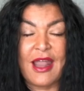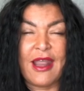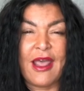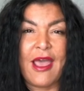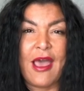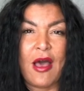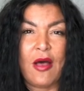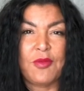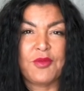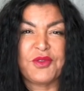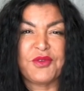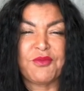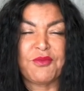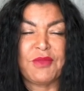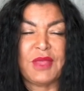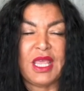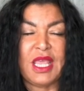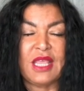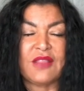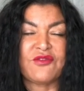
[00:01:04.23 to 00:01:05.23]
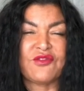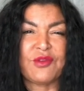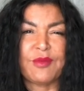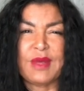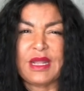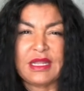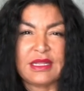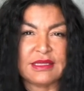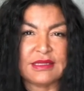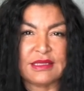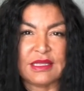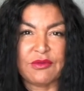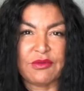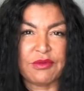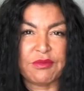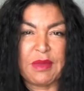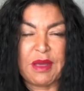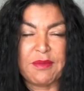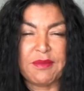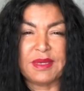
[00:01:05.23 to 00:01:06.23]
helped me tremendously with
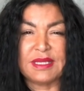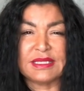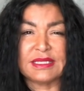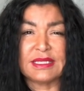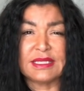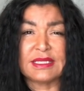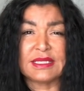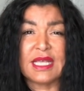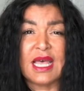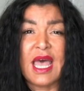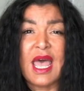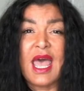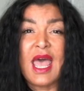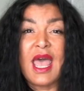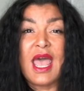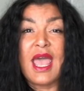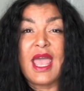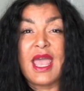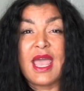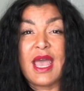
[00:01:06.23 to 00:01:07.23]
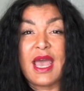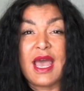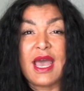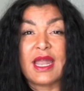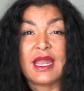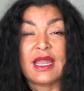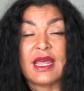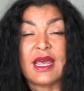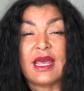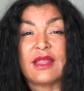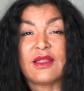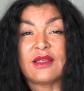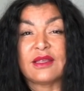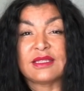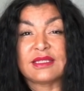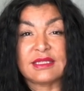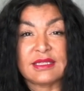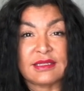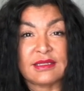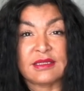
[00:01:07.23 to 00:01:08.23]
my business, and this
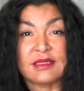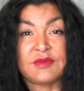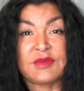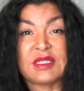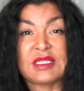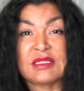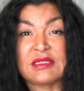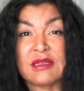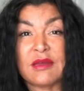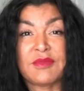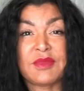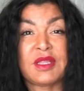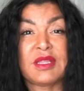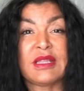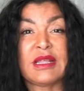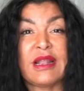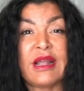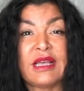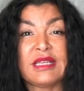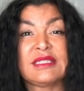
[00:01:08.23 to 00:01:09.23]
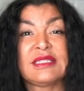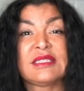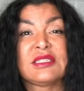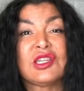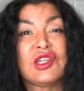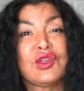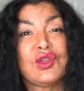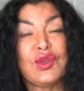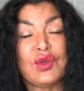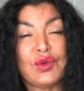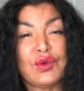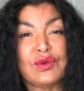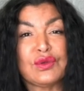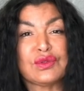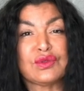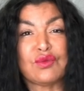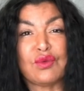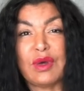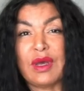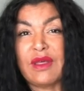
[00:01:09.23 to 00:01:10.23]
system is something that I still use
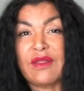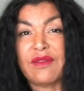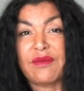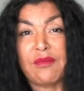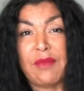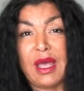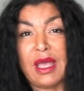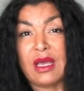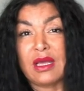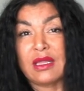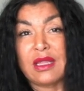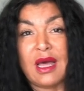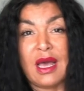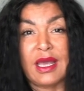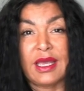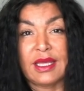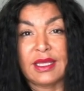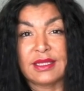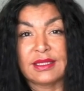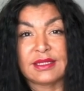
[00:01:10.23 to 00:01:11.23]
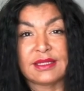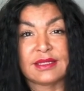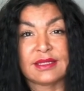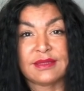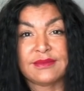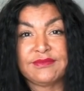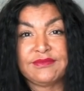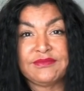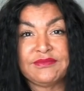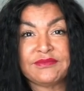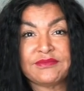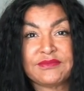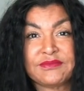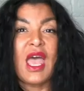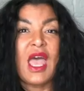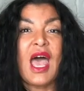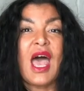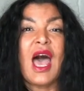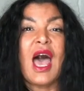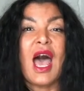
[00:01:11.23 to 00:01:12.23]
with my clients.
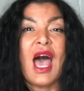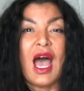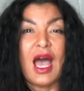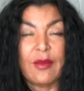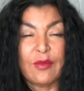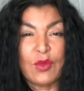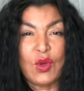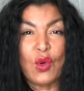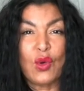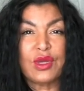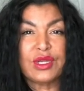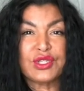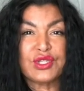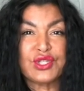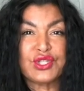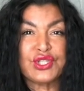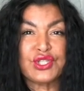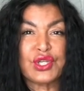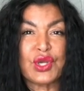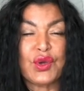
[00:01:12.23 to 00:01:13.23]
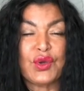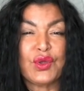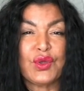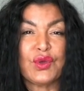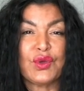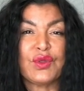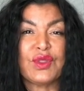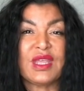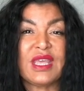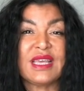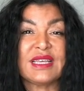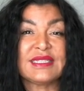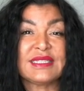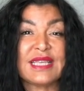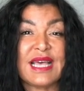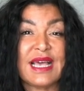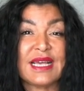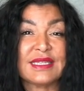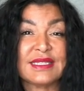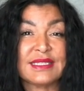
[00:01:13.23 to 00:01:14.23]
I'm going to show you the
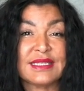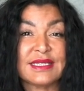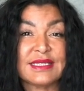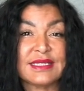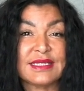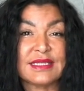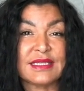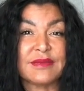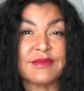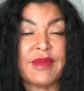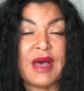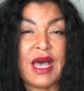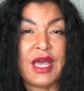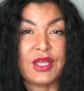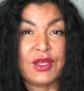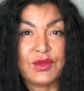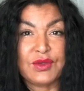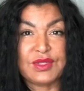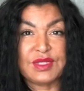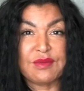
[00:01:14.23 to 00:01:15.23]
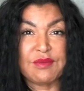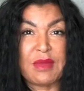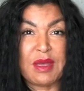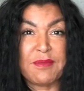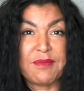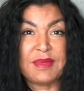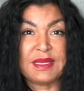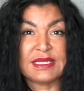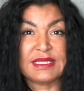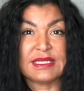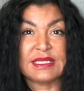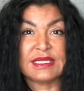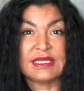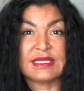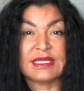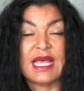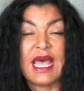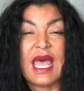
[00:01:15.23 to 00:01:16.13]
exact system I use in my business